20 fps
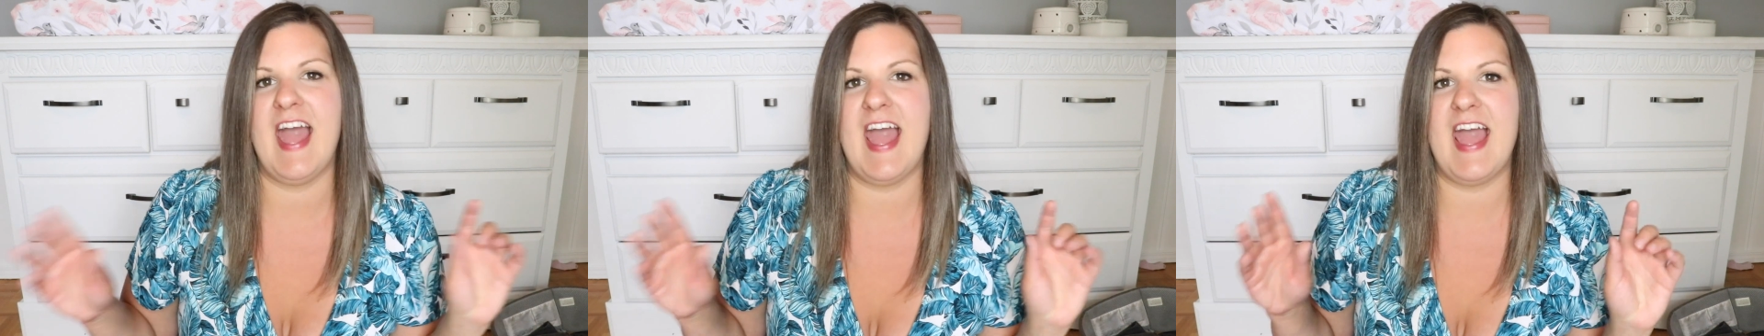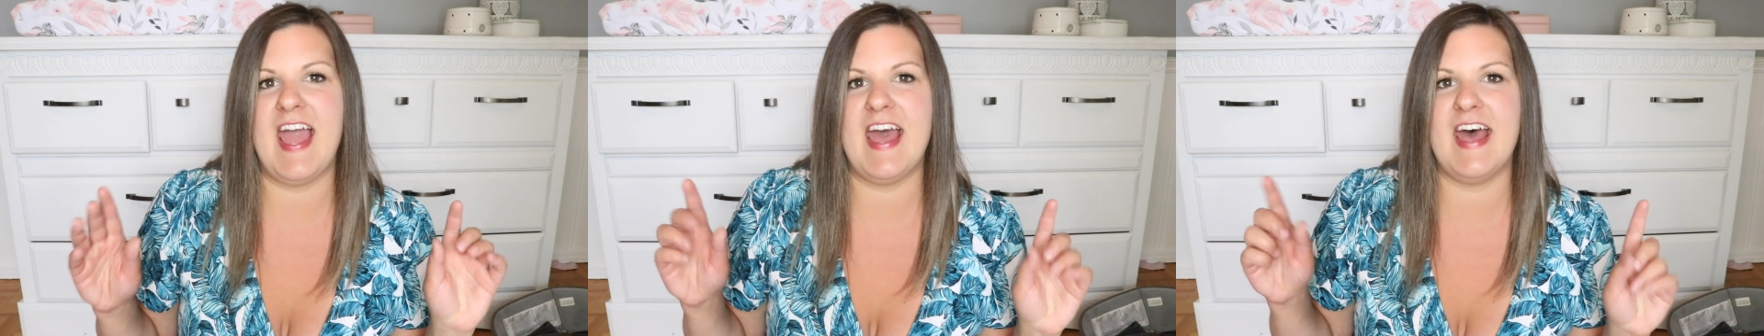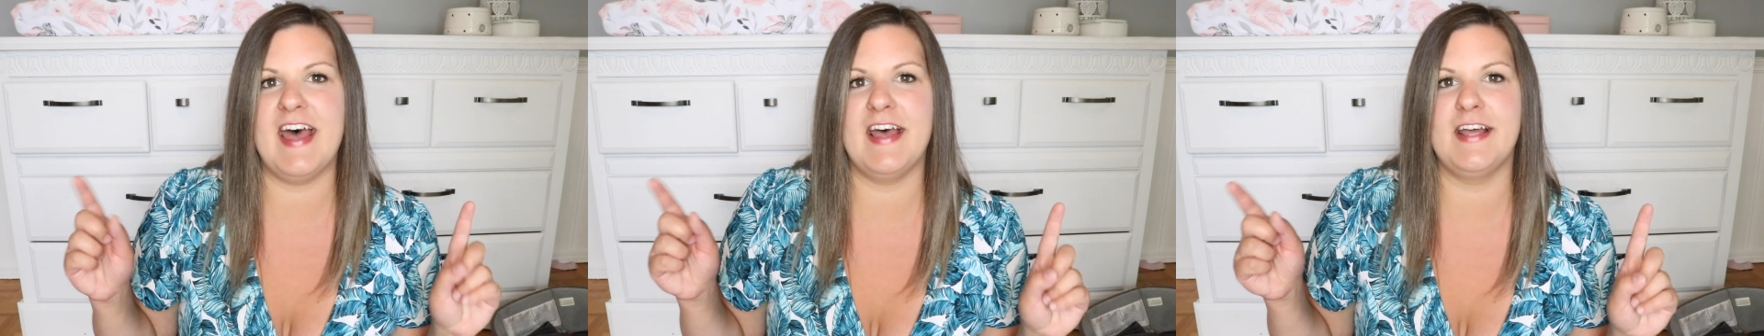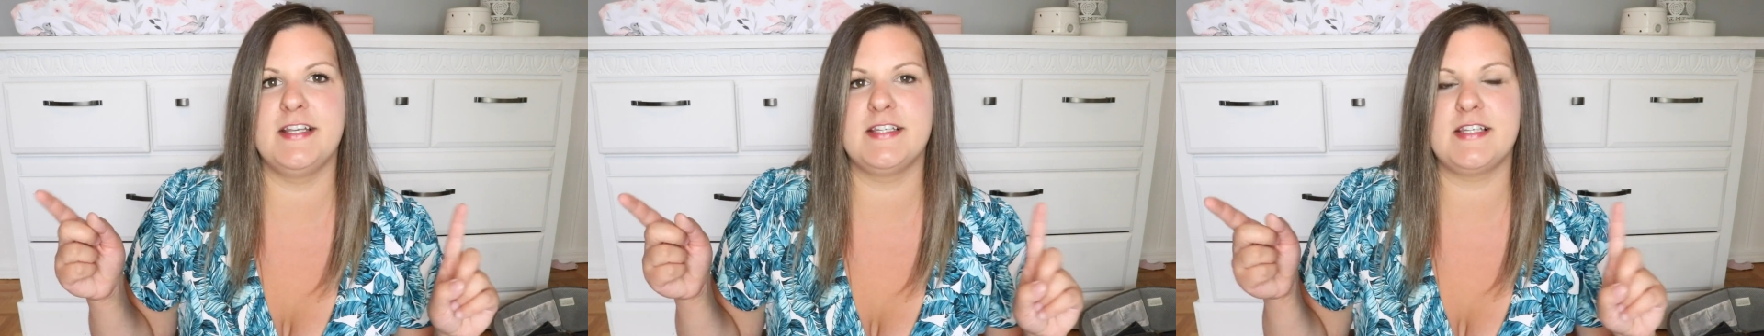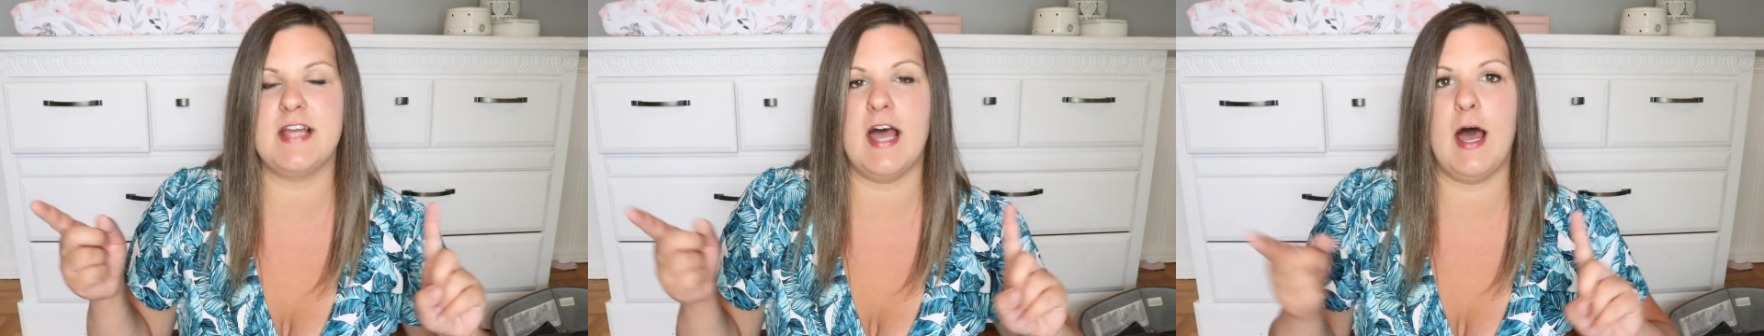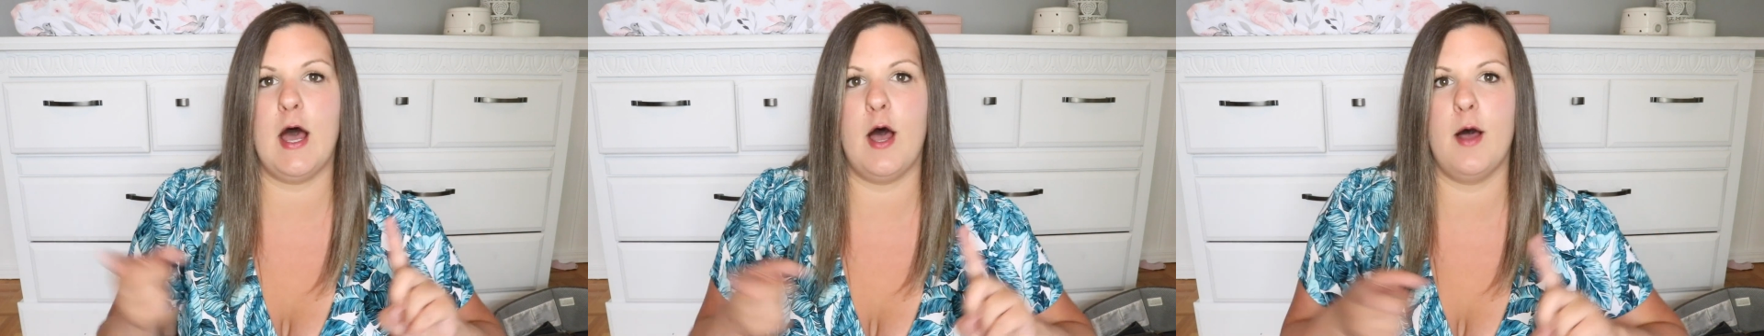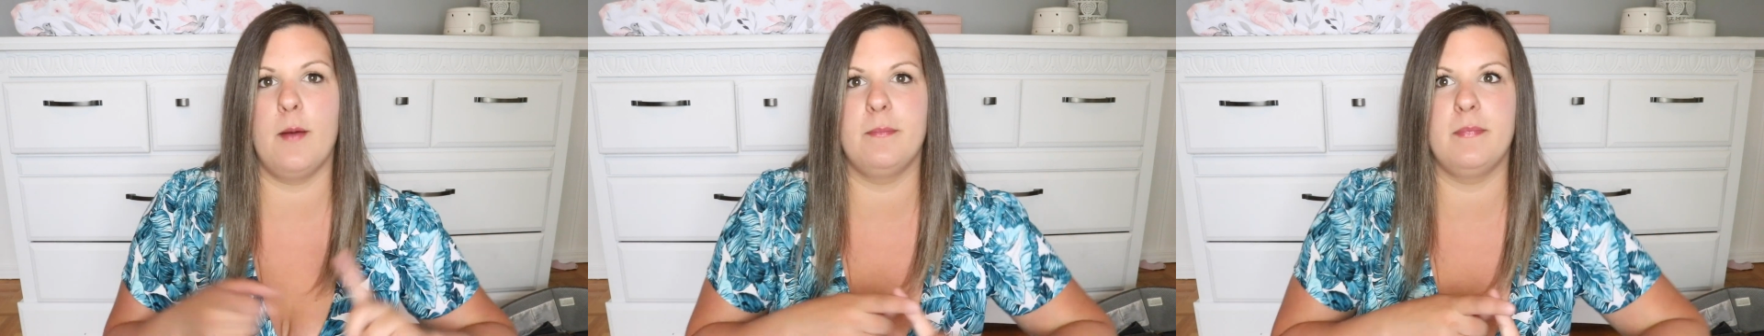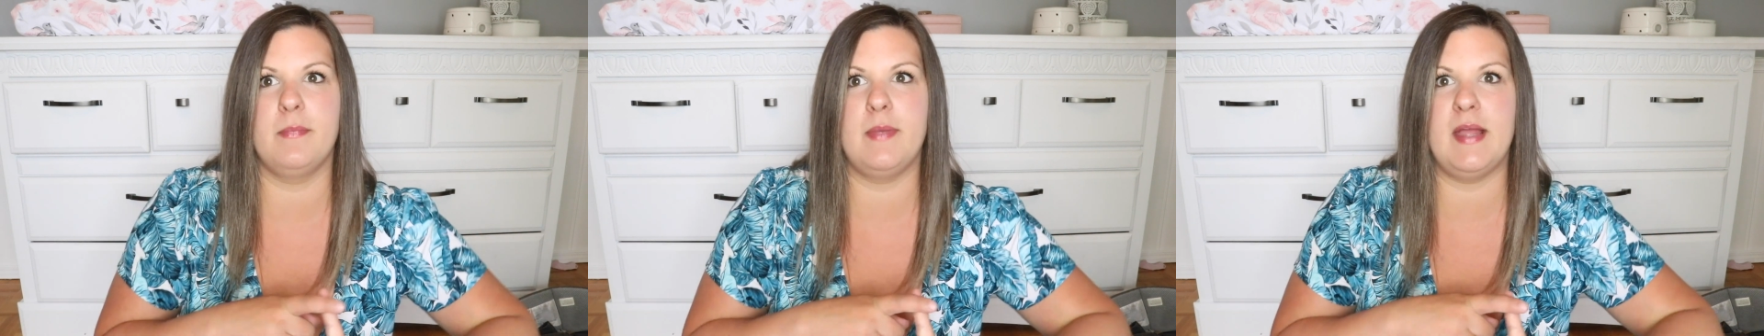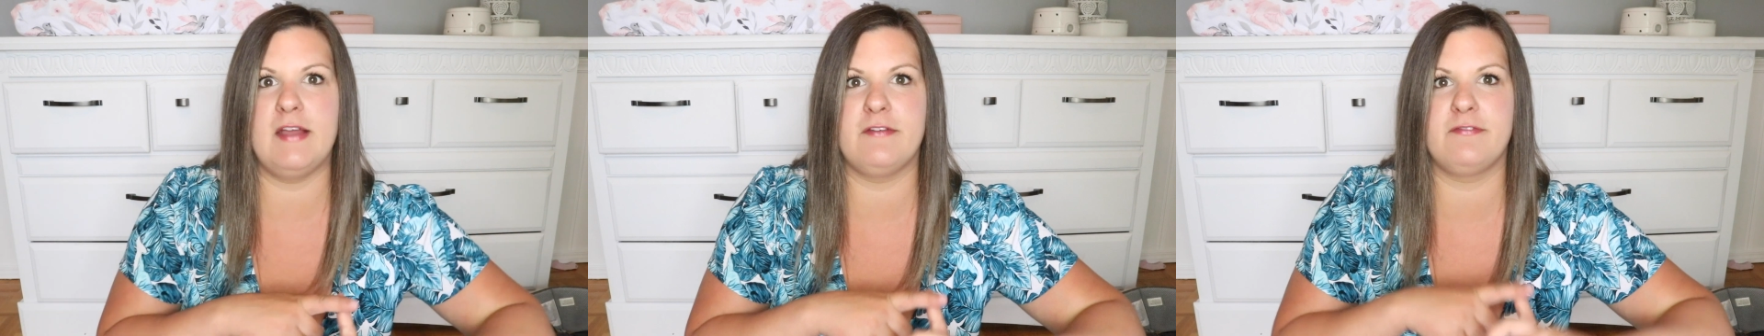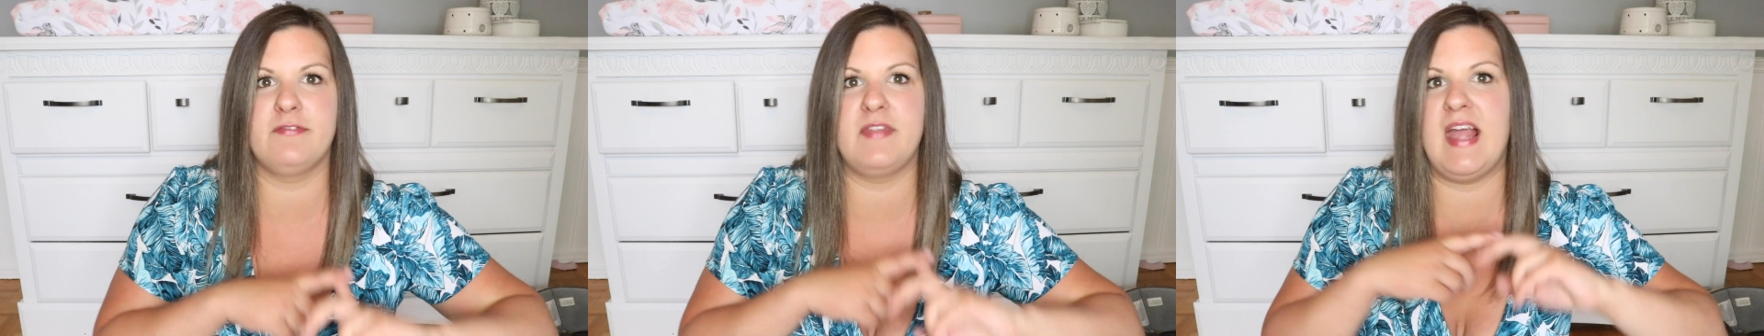And
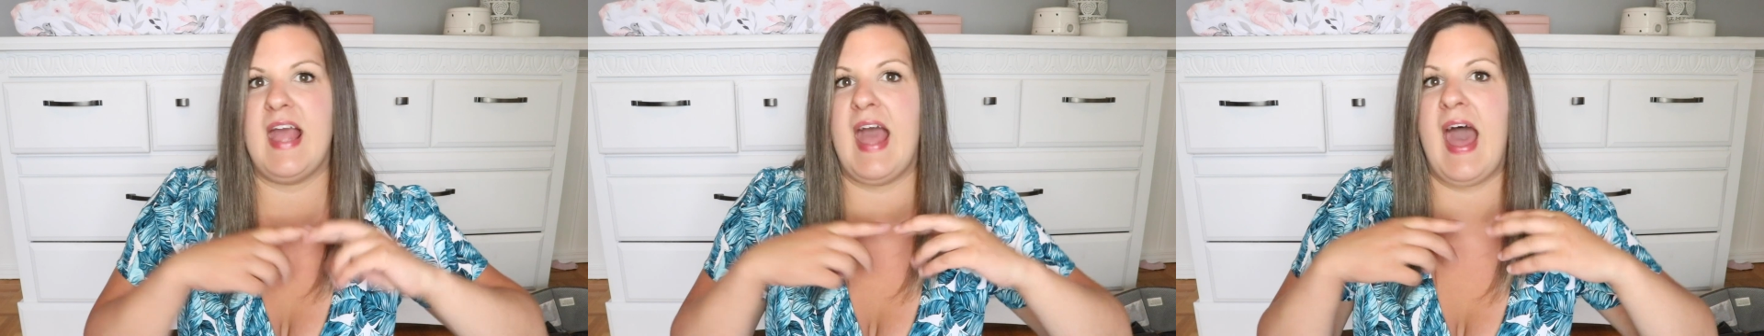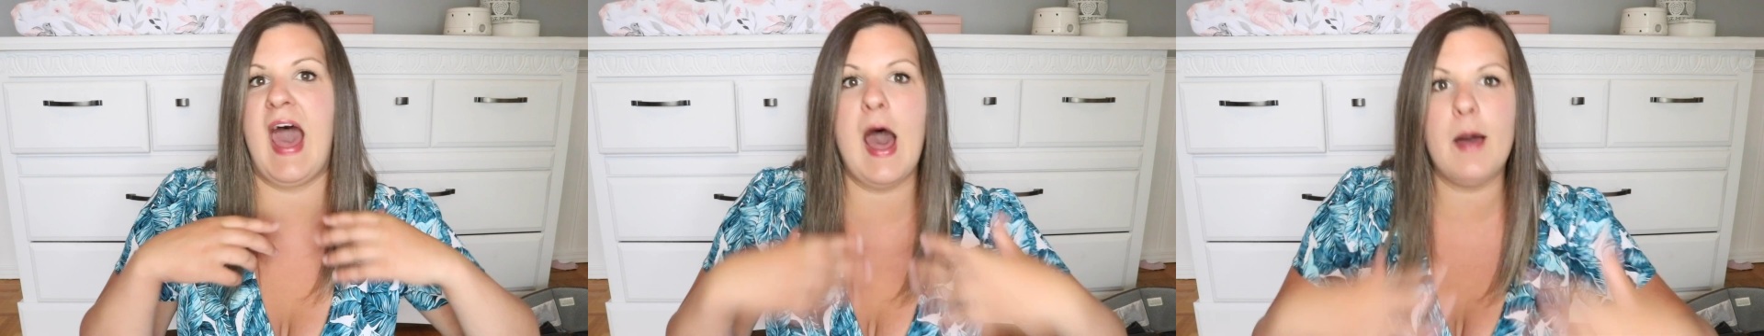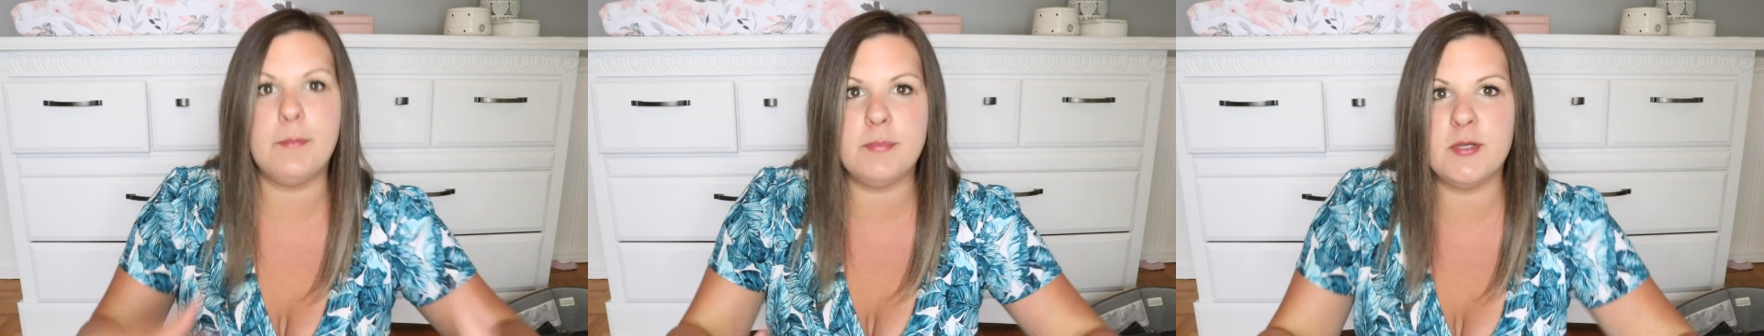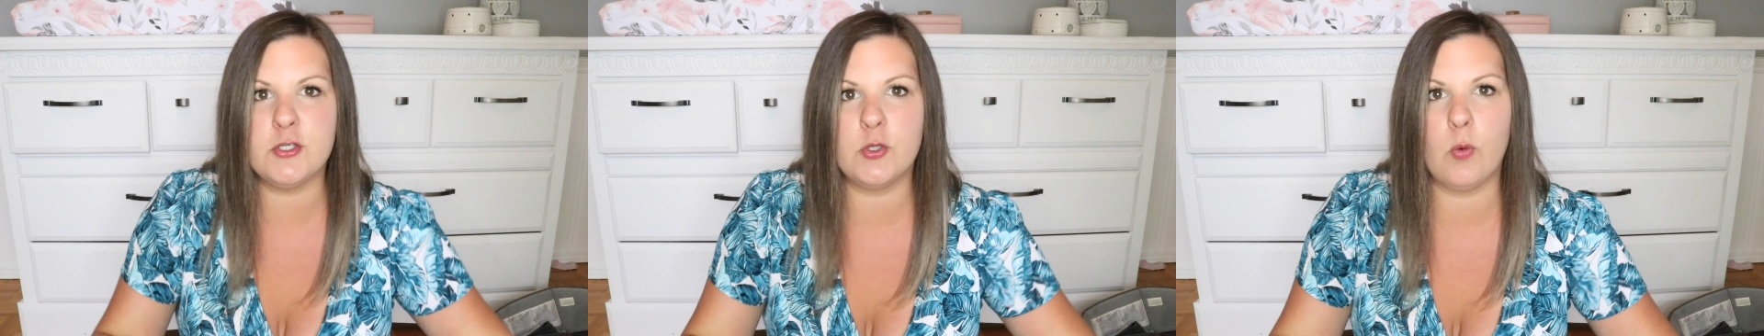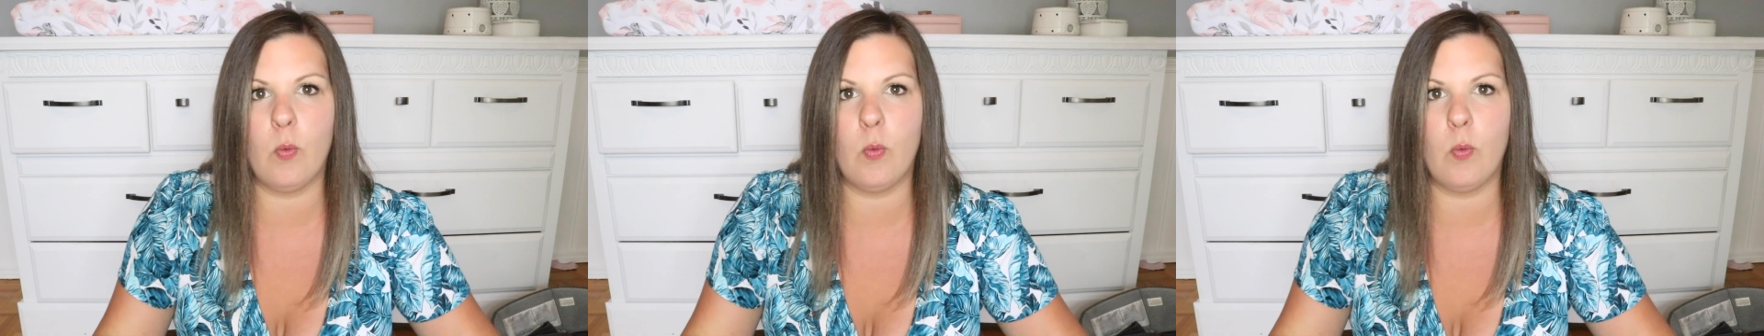if they happen